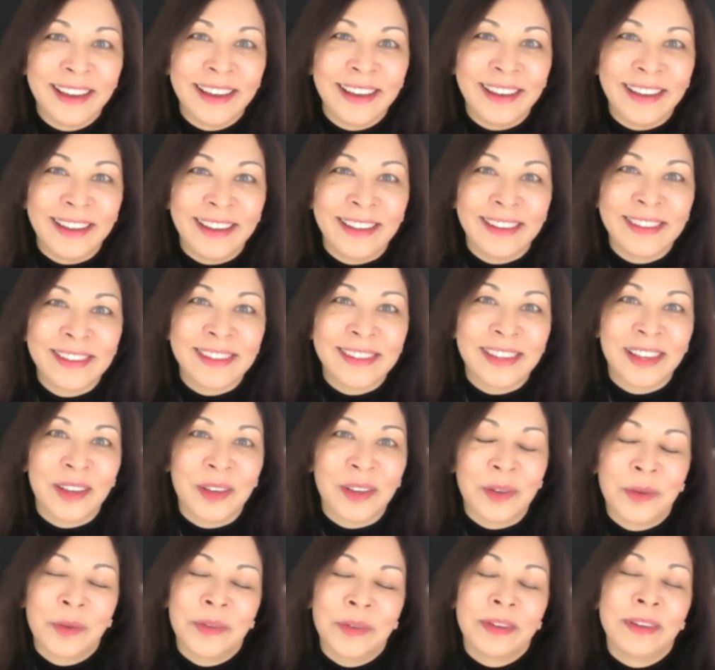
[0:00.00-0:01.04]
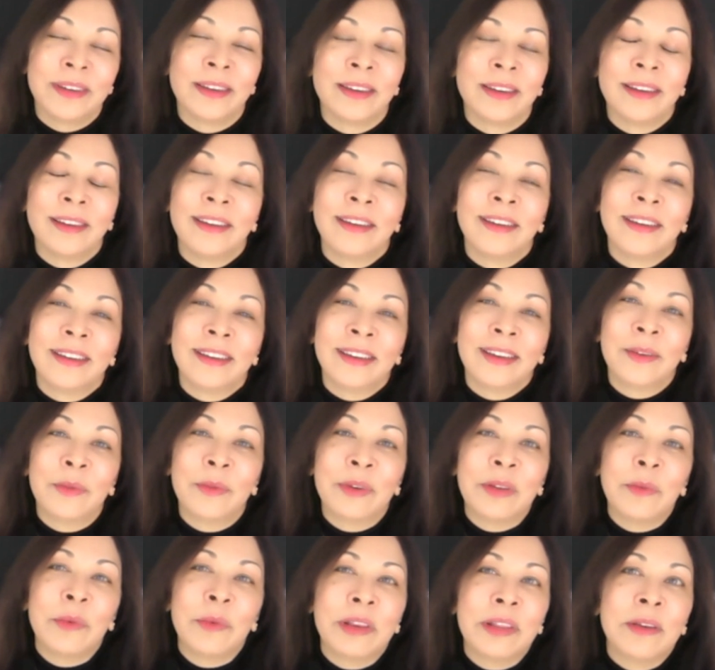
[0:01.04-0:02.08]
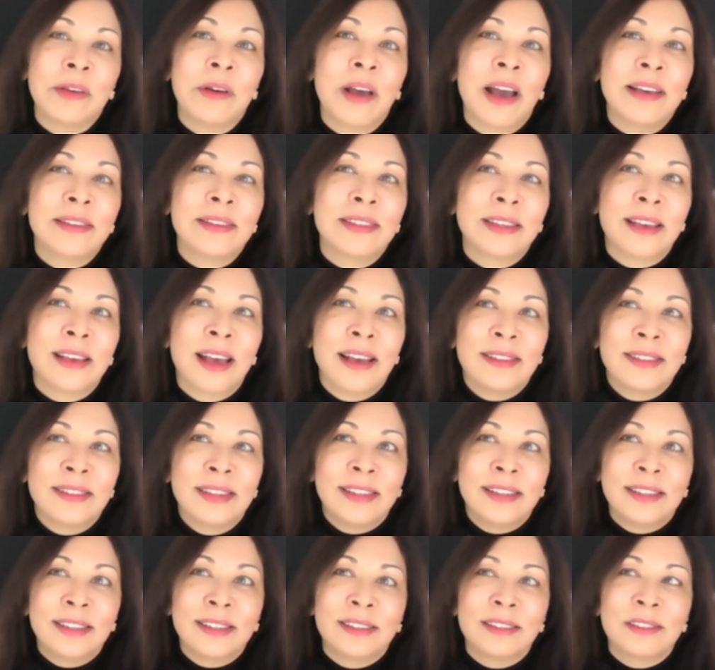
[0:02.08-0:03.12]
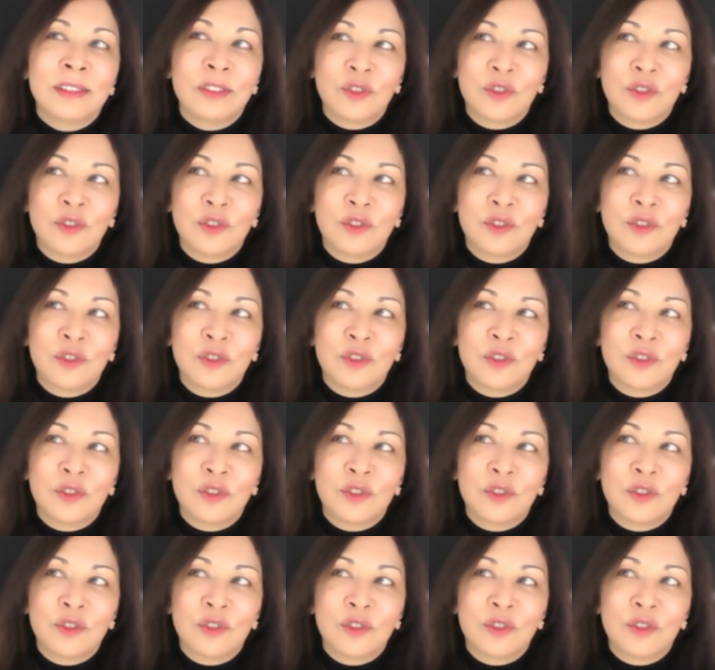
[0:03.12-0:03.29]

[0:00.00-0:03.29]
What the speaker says: And so, and when it as it